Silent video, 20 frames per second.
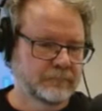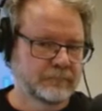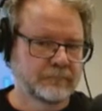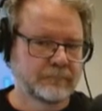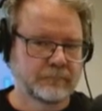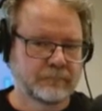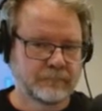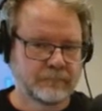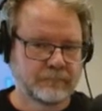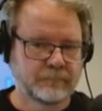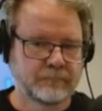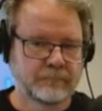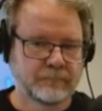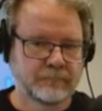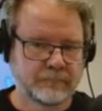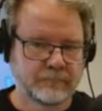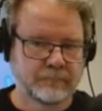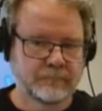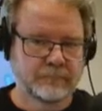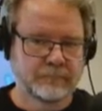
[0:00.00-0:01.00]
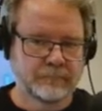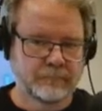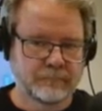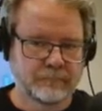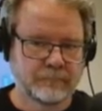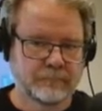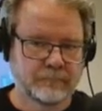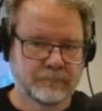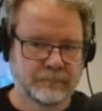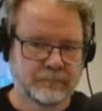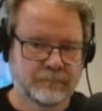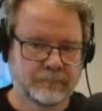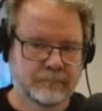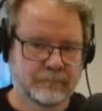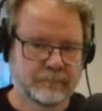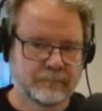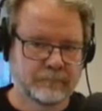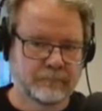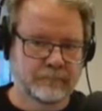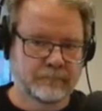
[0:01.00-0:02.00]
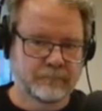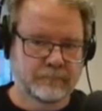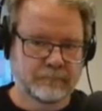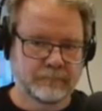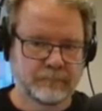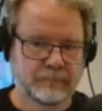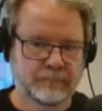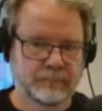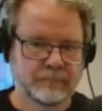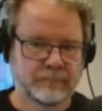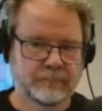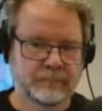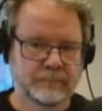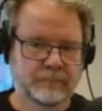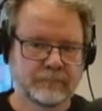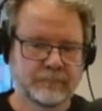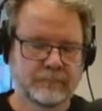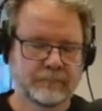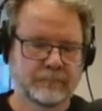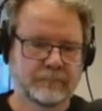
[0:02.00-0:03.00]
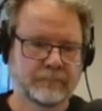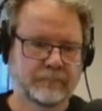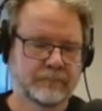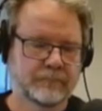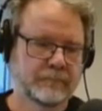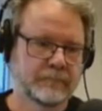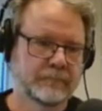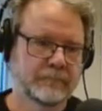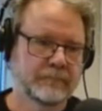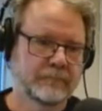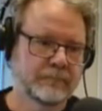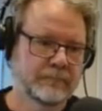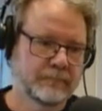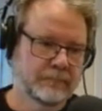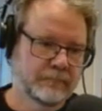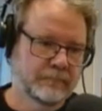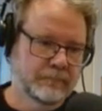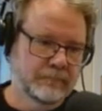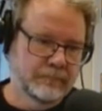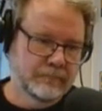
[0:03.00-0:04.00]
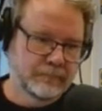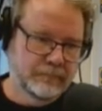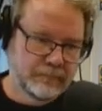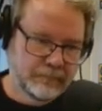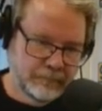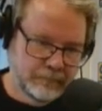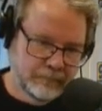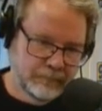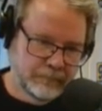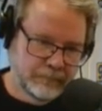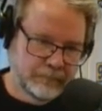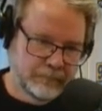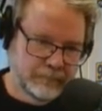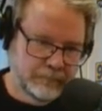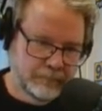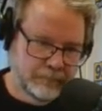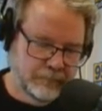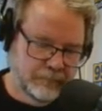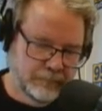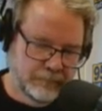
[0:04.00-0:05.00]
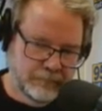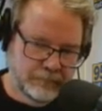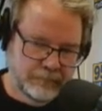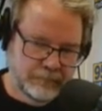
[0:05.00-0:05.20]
No words are spoken by the person on screen.